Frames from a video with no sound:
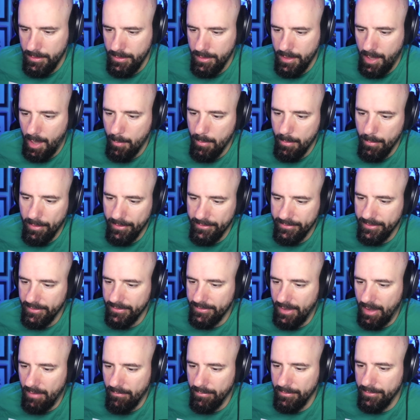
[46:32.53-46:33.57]
I mean, my six
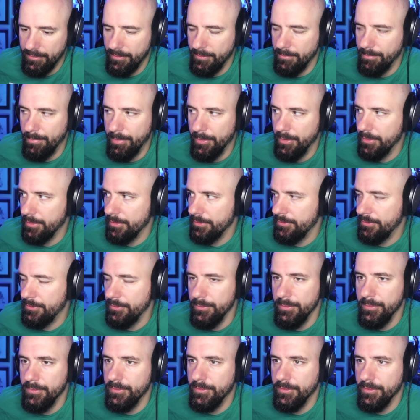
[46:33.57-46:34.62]
obvious is Bugs,
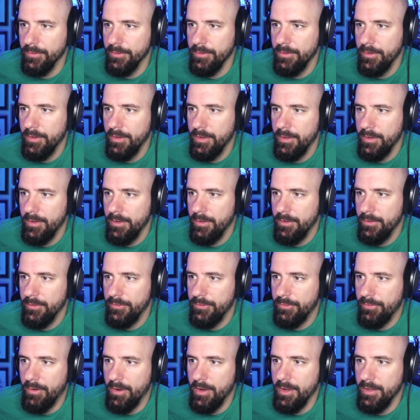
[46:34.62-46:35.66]
User,
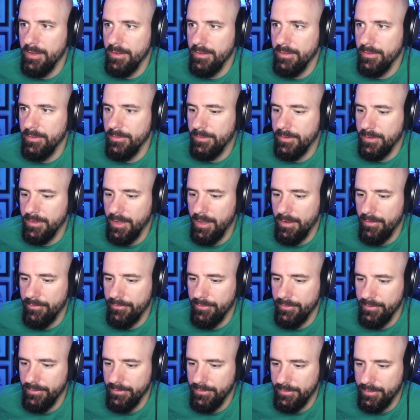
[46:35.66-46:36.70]
Trey, and Clef
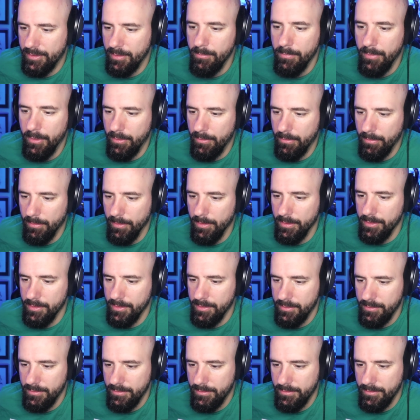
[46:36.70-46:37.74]
and Skimbo. Really,
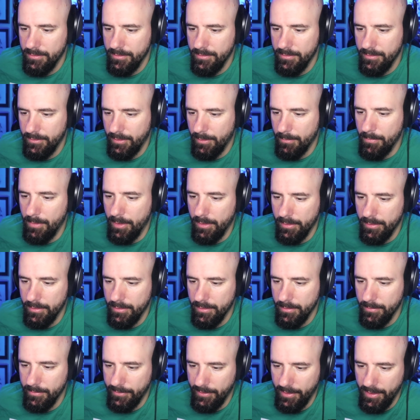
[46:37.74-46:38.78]
so my you know what
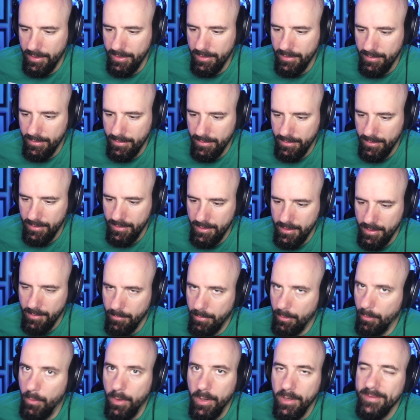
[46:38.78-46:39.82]
I'm saying.
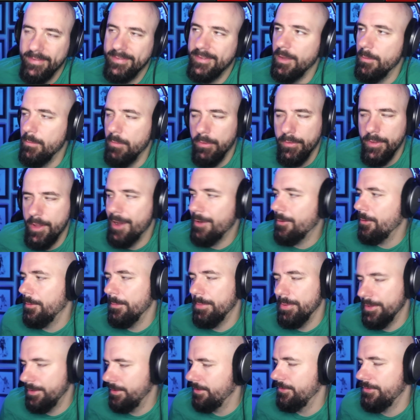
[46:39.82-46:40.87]
But one Skimbo not gonna
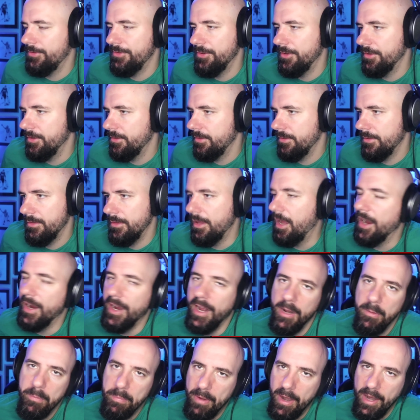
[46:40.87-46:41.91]
play the shit. I
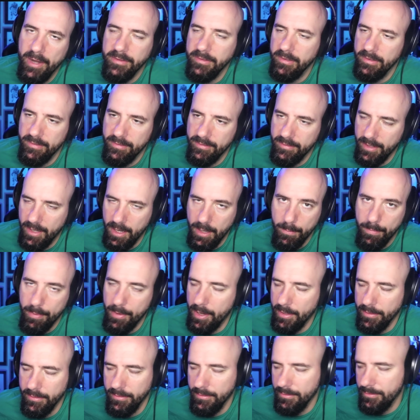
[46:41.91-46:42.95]
gotta practice. I gotta
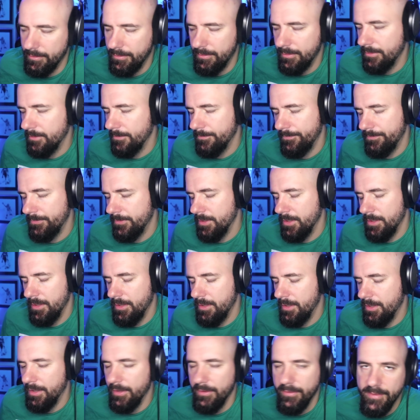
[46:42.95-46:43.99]
practice.
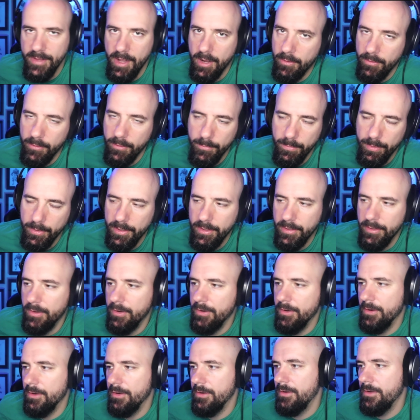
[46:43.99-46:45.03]
He's not gonna play
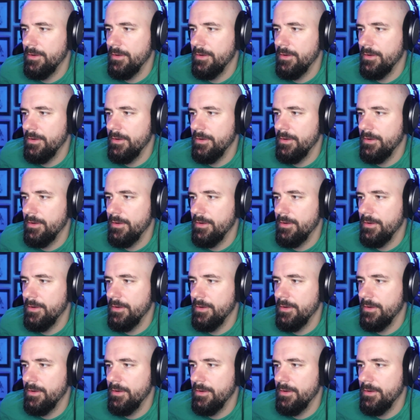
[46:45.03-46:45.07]
yard.